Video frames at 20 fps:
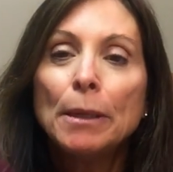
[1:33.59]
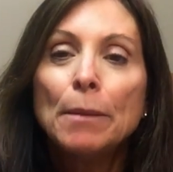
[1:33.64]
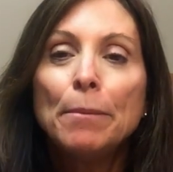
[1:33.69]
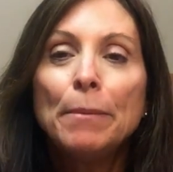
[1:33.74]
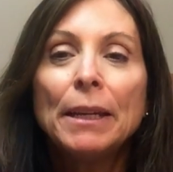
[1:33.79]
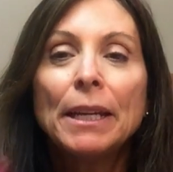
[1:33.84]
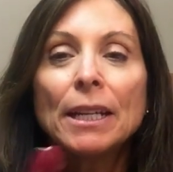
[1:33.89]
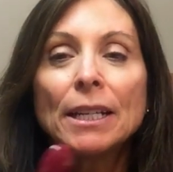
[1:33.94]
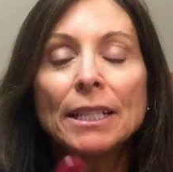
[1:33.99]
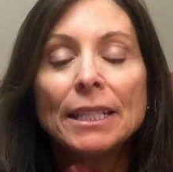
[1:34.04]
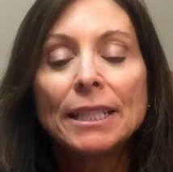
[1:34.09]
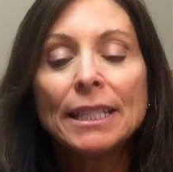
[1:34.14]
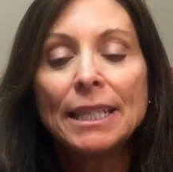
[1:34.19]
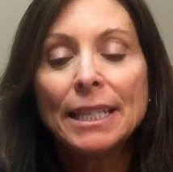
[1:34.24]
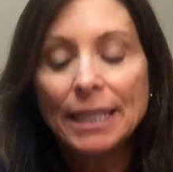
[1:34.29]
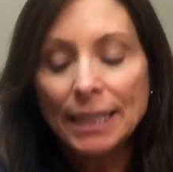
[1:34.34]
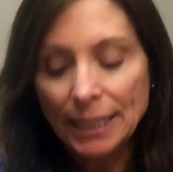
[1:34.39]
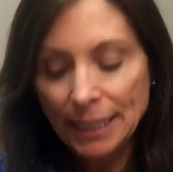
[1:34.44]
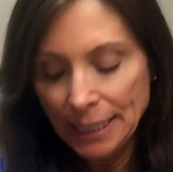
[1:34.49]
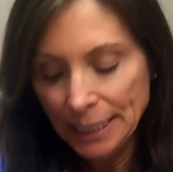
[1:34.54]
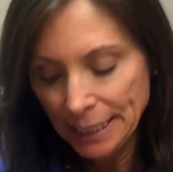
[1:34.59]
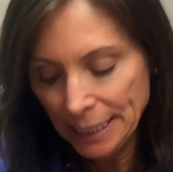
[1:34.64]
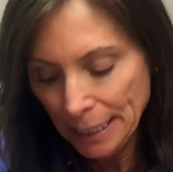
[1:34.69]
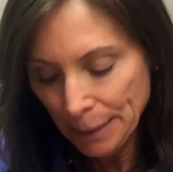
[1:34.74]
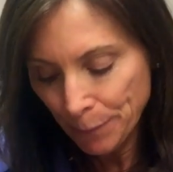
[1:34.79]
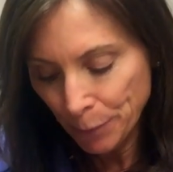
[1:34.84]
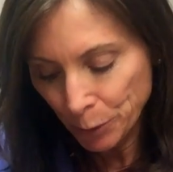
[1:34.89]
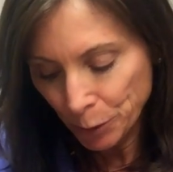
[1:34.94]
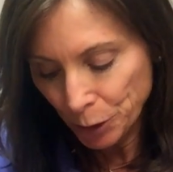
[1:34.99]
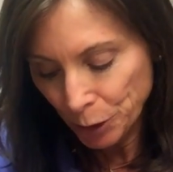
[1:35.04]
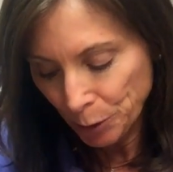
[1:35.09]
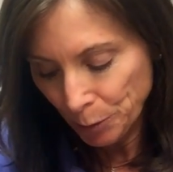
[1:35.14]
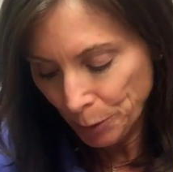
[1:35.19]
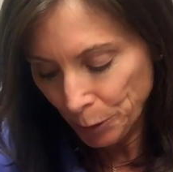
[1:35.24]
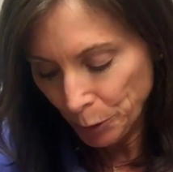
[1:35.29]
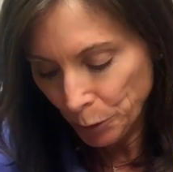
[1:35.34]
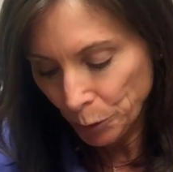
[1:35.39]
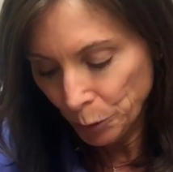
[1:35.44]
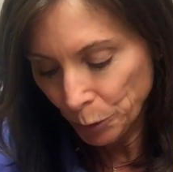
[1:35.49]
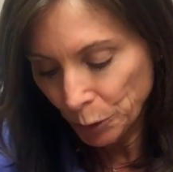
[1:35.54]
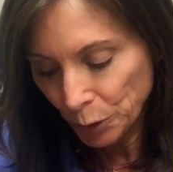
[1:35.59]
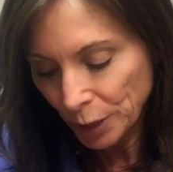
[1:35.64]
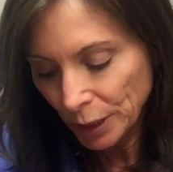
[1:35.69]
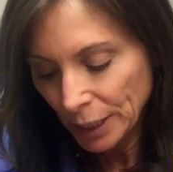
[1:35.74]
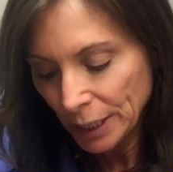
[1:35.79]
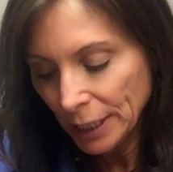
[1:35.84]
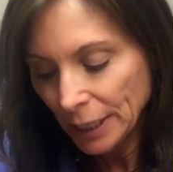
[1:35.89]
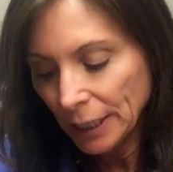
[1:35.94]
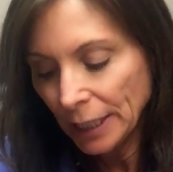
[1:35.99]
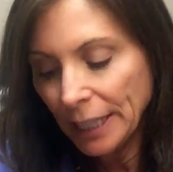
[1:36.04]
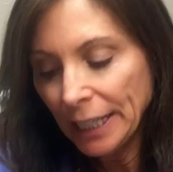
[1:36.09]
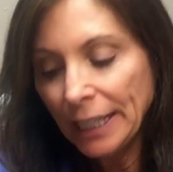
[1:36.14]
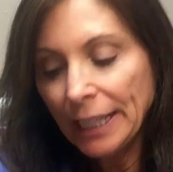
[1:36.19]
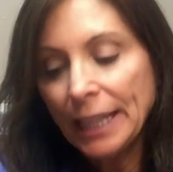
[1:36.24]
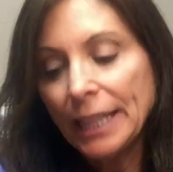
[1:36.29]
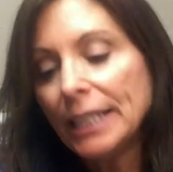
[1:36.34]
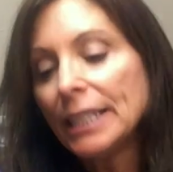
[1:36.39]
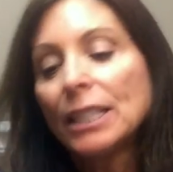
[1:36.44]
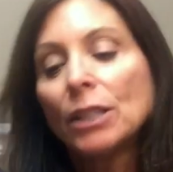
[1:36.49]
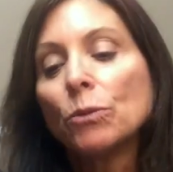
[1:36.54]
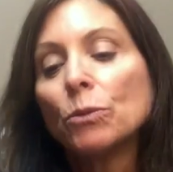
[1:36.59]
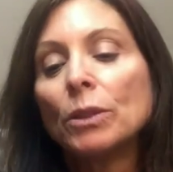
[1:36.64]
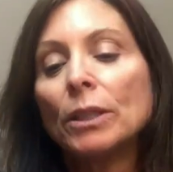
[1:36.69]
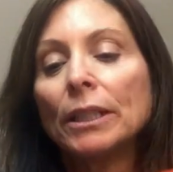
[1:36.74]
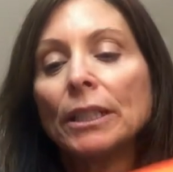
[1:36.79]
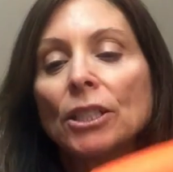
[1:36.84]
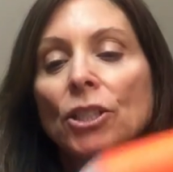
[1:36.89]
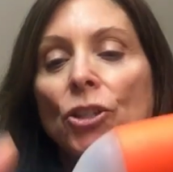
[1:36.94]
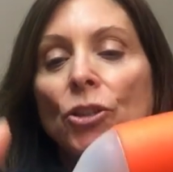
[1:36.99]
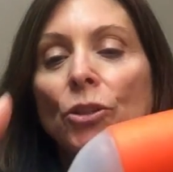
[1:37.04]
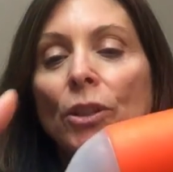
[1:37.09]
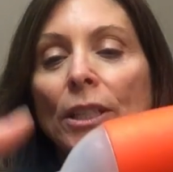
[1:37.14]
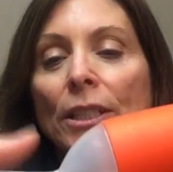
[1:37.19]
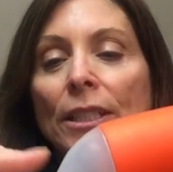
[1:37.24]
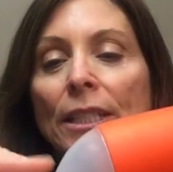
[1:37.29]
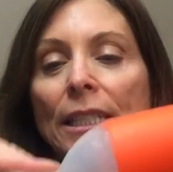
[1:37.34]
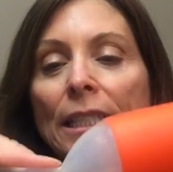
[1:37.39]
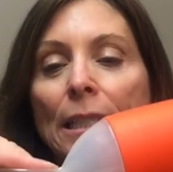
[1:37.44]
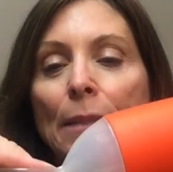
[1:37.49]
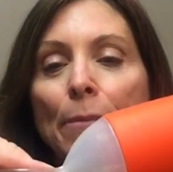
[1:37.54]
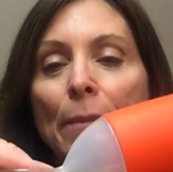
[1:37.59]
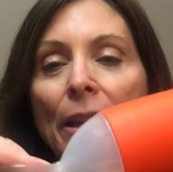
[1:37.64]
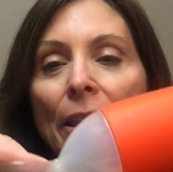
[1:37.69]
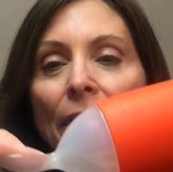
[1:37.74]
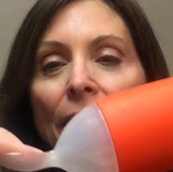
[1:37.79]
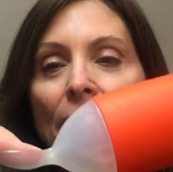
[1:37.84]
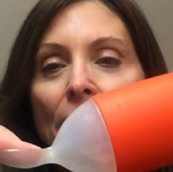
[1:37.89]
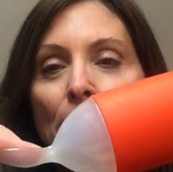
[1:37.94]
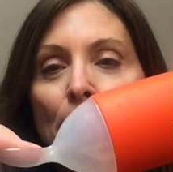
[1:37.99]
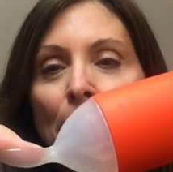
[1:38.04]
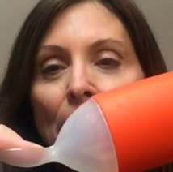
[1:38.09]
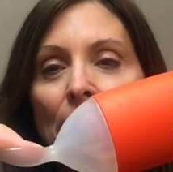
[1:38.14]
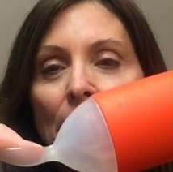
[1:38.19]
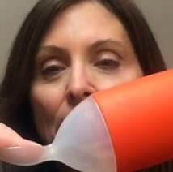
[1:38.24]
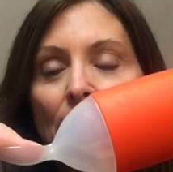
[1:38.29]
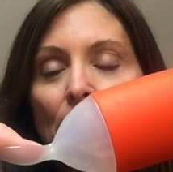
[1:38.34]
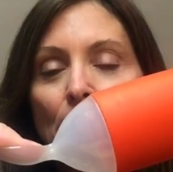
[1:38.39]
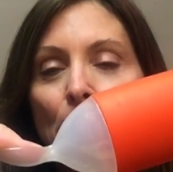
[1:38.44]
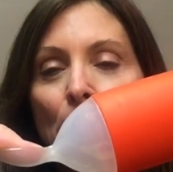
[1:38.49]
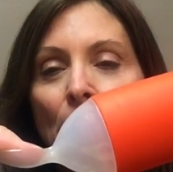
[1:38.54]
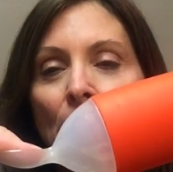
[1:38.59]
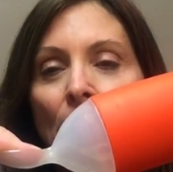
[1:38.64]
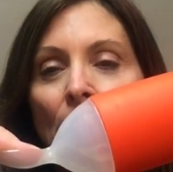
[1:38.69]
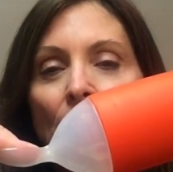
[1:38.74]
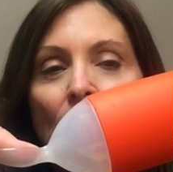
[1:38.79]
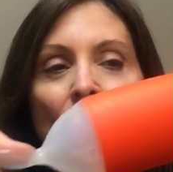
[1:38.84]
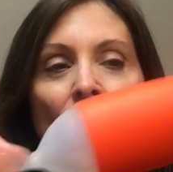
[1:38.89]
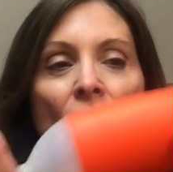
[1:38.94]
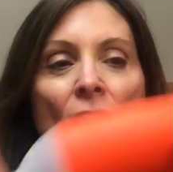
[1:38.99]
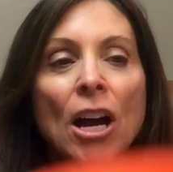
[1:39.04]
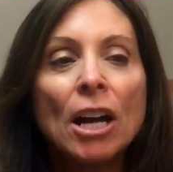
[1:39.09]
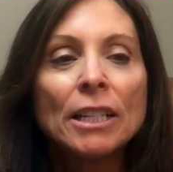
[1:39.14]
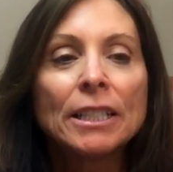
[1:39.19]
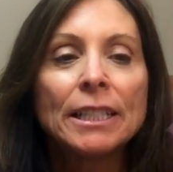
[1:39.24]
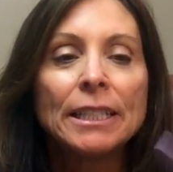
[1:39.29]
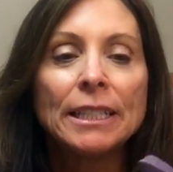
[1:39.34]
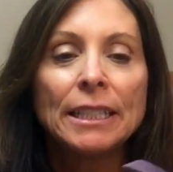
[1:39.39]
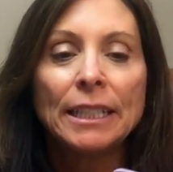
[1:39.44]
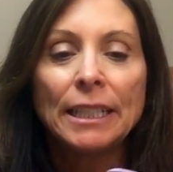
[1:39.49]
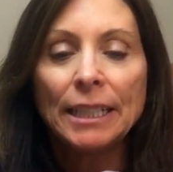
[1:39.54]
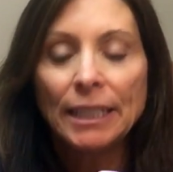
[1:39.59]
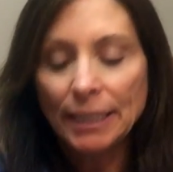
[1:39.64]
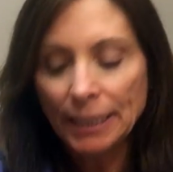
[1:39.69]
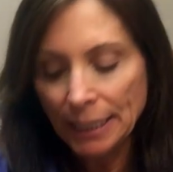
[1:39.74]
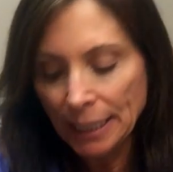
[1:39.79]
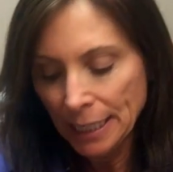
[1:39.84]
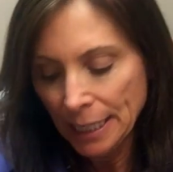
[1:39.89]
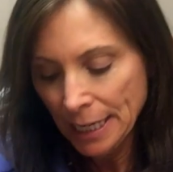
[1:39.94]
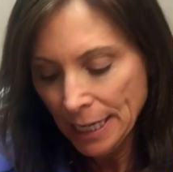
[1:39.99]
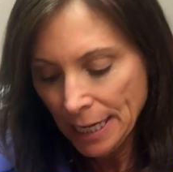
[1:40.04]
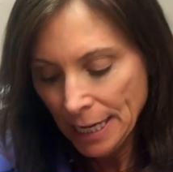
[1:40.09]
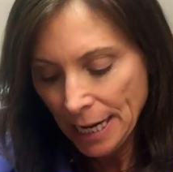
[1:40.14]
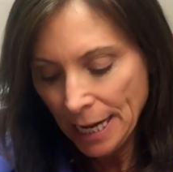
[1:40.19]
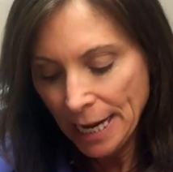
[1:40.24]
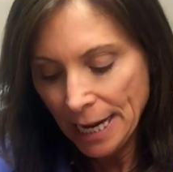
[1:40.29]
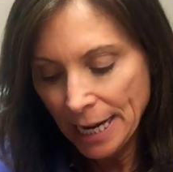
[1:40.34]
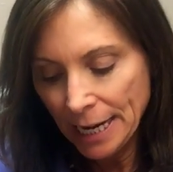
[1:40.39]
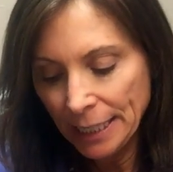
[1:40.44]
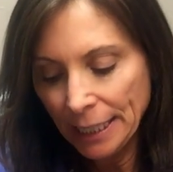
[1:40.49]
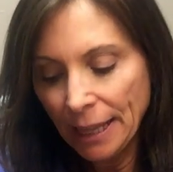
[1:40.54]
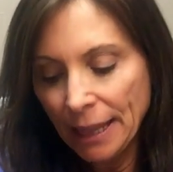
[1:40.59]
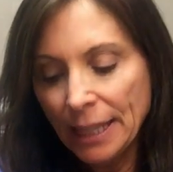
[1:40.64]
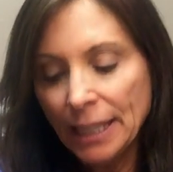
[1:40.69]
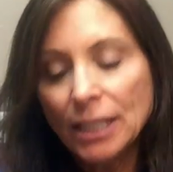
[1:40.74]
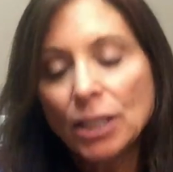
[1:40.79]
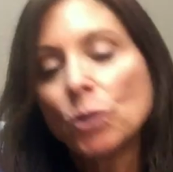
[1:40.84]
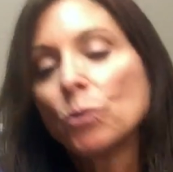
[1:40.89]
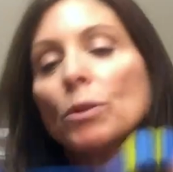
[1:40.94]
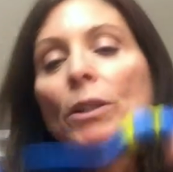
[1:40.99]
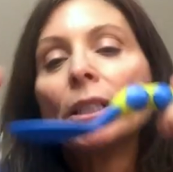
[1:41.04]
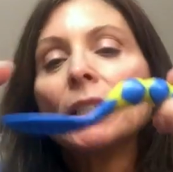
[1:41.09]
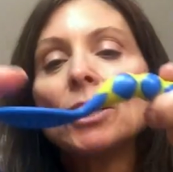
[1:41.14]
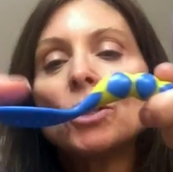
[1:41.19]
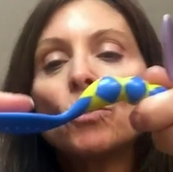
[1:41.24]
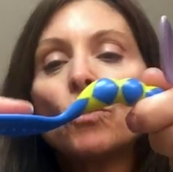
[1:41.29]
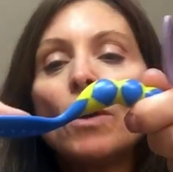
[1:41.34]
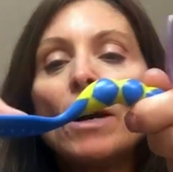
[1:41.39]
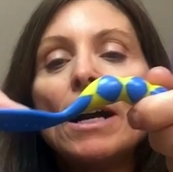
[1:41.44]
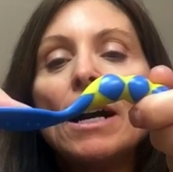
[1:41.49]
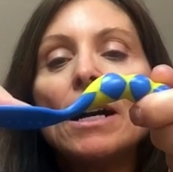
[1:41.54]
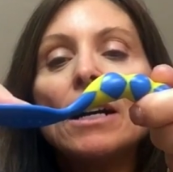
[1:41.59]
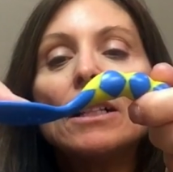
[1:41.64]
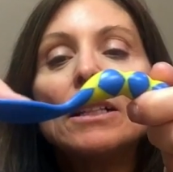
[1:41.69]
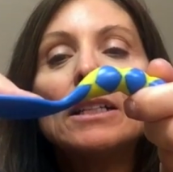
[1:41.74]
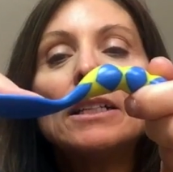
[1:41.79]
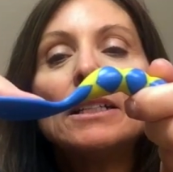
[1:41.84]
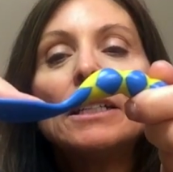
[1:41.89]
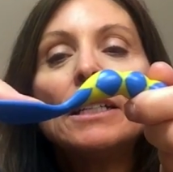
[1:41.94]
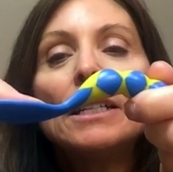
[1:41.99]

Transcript: Because the deeper spoons, like this one, as you can see, my thumb gets completely lost in it, and this one as well,